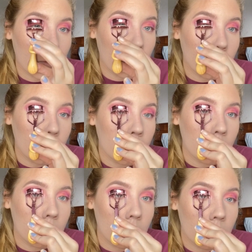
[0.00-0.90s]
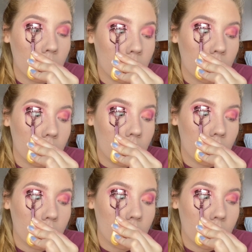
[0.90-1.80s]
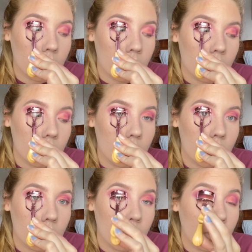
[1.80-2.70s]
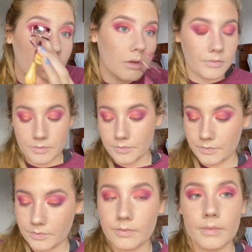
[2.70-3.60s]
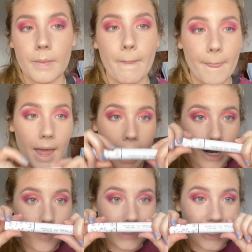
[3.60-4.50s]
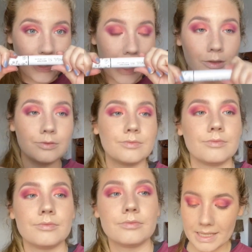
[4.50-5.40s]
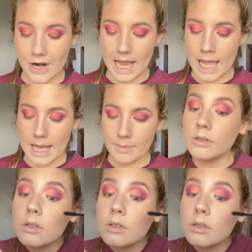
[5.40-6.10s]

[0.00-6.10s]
my eyelashes, and then I'm going to be using the ColourPop BFF mascara in Black on Black.